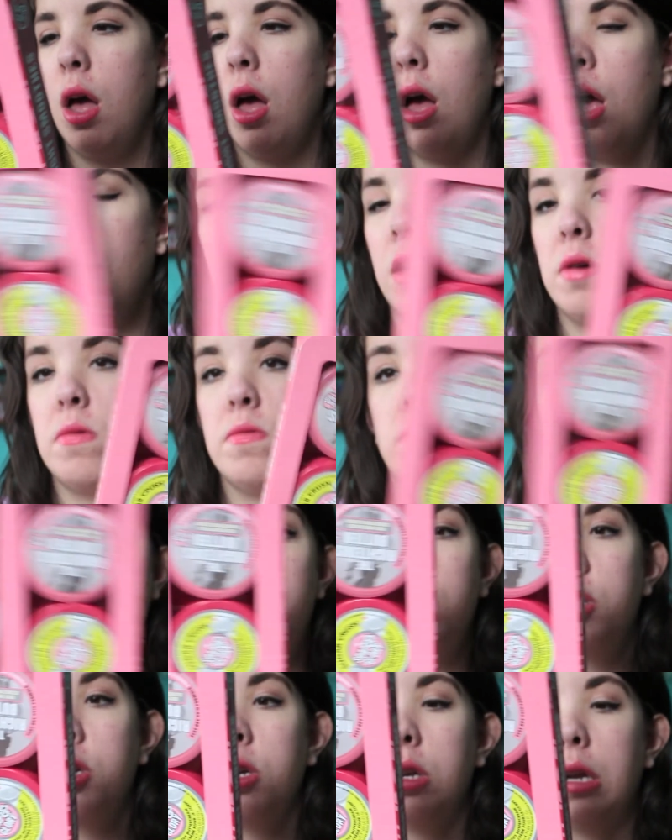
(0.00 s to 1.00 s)
I
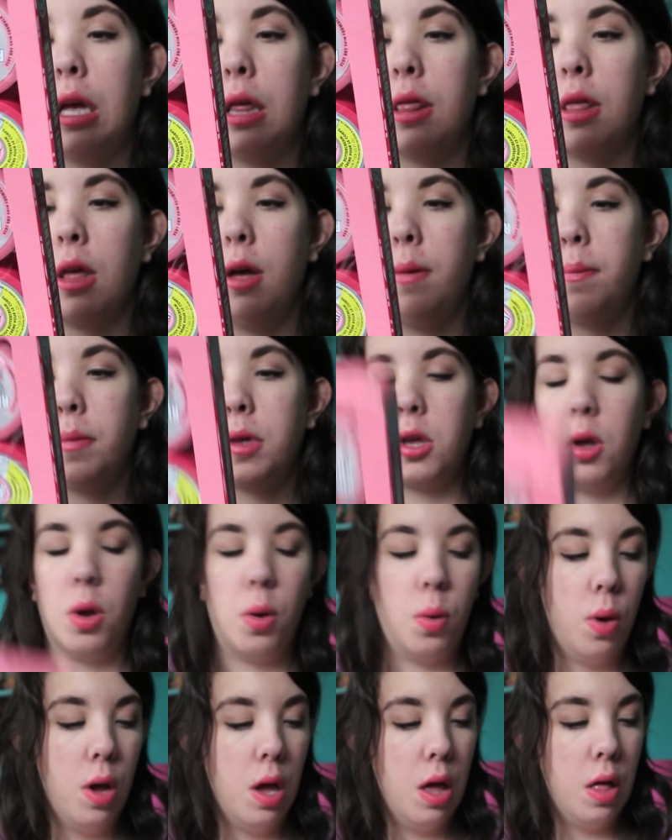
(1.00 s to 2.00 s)
should get them,
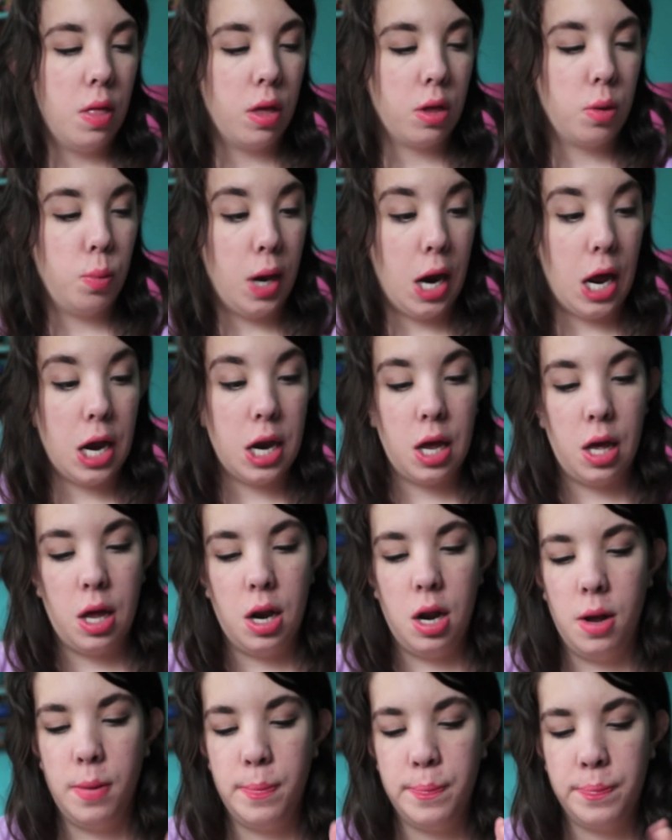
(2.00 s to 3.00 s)
so that's what I
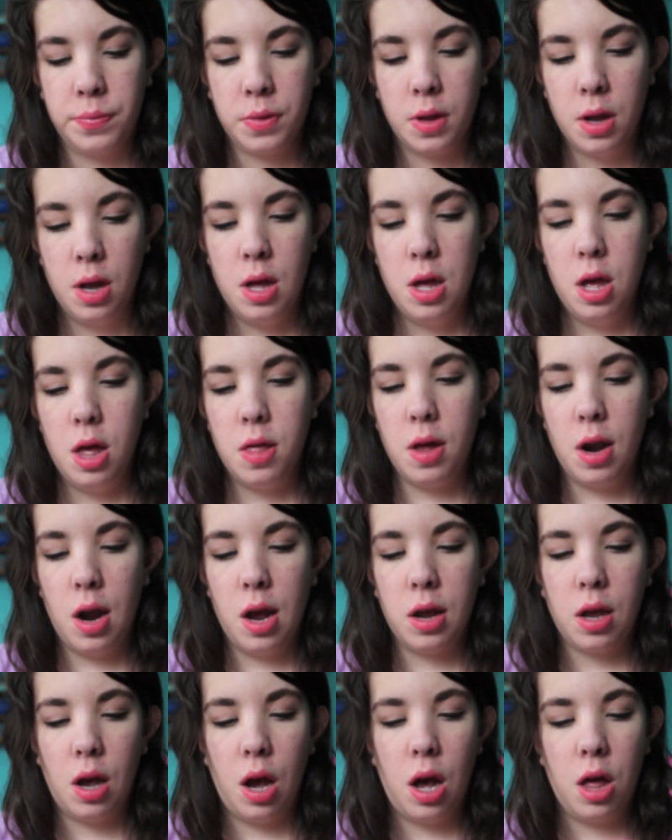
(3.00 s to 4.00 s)
did. And then
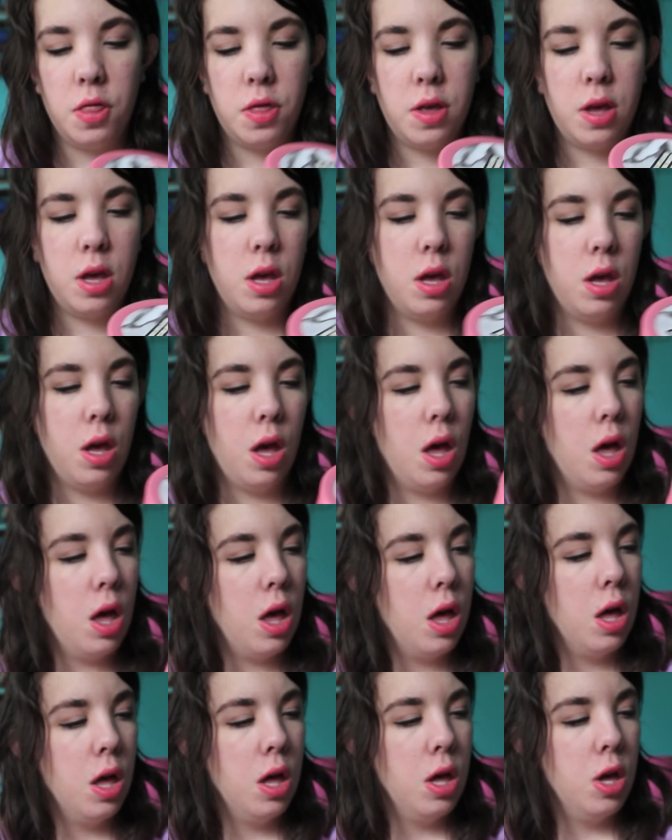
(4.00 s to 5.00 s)
I got the
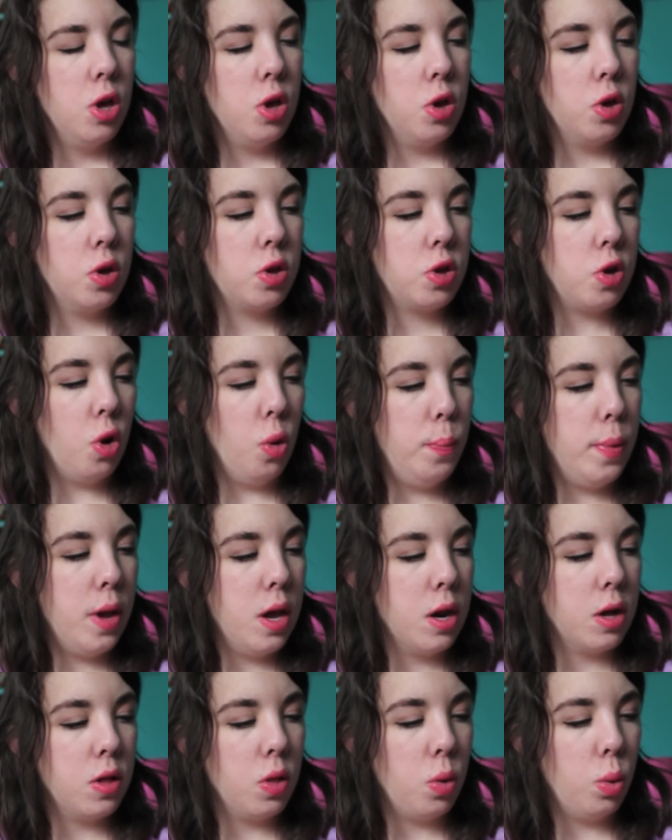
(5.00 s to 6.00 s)
Soap
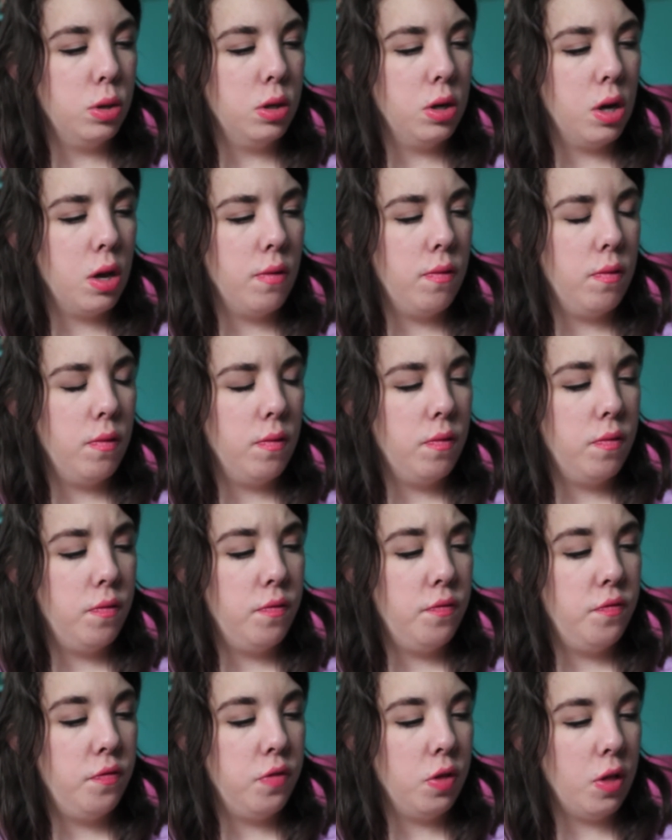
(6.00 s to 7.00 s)
and Glory
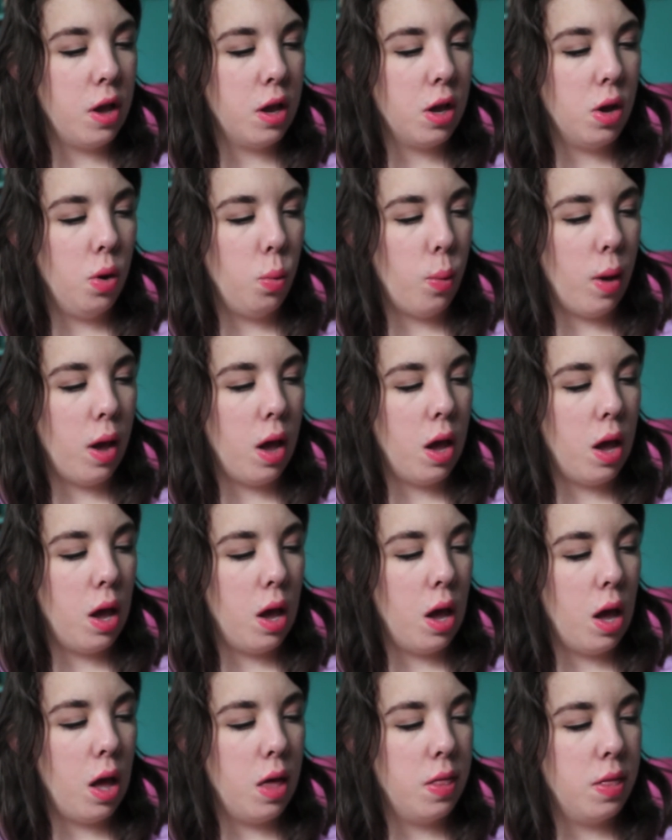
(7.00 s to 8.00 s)
Flake
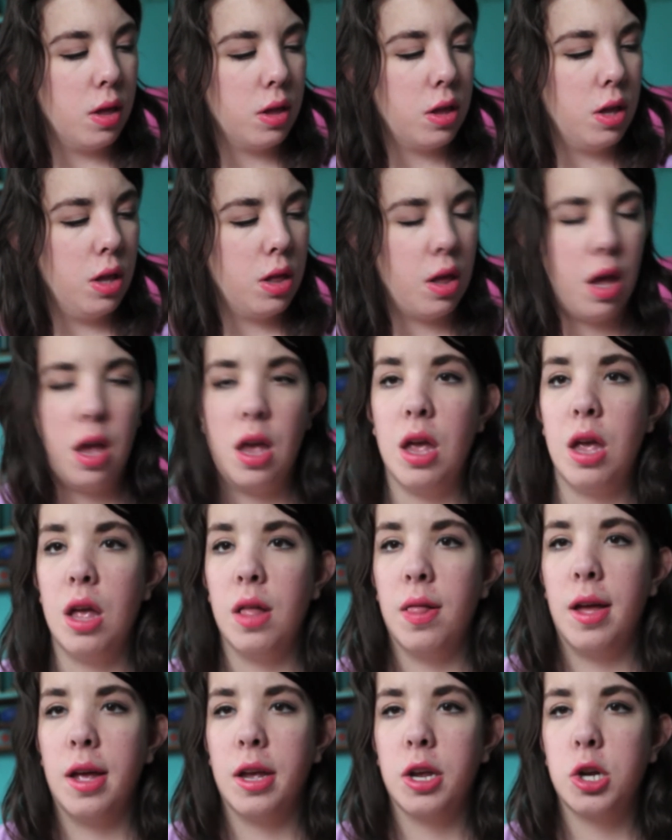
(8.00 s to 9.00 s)
Away, and this is a
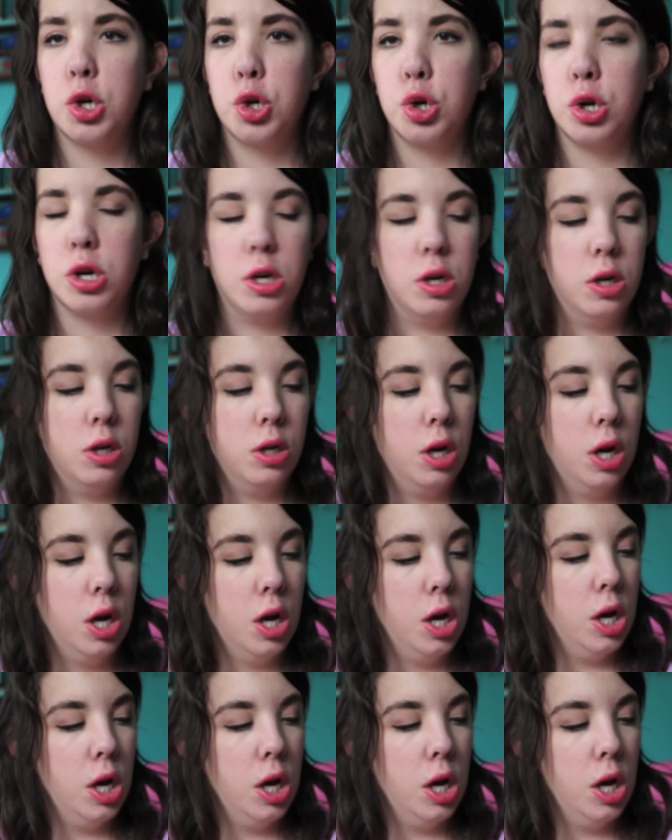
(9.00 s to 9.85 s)
like sugar